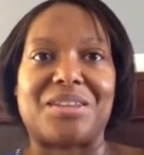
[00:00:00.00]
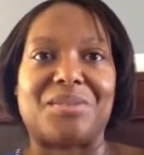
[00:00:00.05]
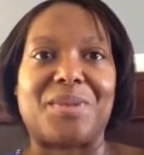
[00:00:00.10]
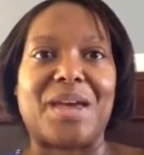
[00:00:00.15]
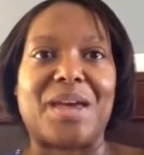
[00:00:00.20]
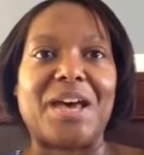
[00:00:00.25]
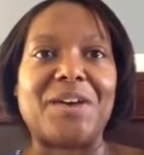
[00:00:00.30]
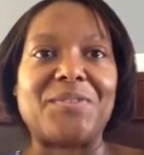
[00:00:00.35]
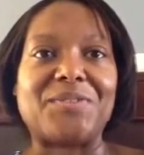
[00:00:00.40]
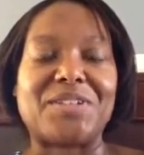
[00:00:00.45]
the
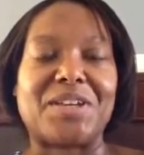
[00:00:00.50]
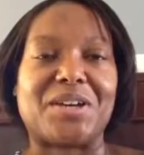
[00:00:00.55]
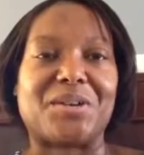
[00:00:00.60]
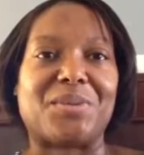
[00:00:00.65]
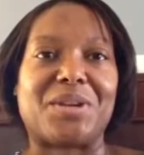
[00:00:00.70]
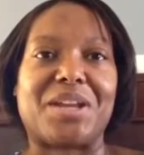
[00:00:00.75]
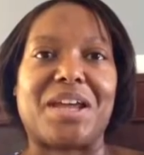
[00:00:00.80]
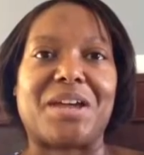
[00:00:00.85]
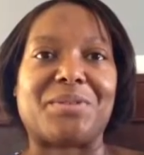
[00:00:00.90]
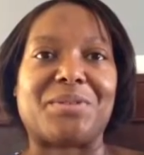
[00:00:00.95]
bathtub
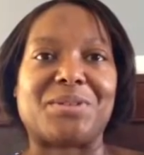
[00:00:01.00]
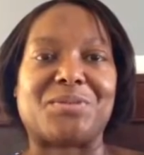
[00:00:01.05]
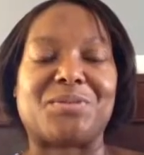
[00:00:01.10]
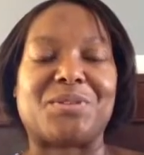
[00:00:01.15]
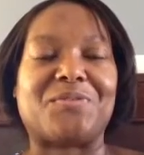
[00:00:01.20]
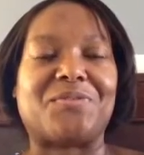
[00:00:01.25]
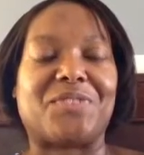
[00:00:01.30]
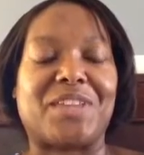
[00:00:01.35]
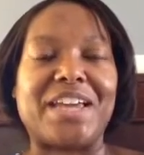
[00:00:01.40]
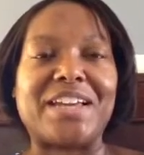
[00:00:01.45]
and I was
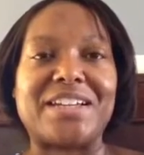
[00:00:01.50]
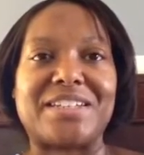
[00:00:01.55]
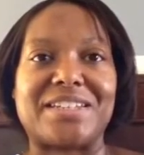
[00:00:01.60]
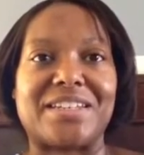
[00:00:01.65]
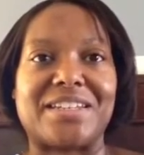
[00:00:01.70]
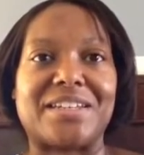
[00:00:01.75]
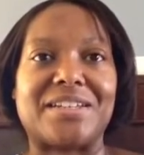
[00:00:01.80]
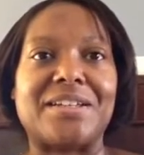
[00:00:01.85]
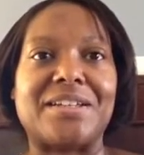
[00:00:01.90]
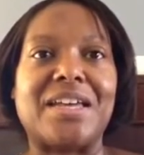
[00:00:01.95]

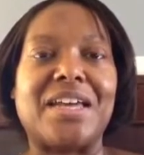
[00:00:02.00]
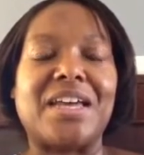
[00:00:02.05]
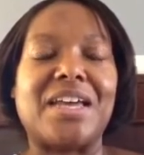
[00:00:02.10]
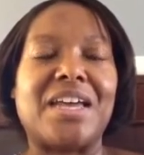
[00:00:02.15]
reflecting.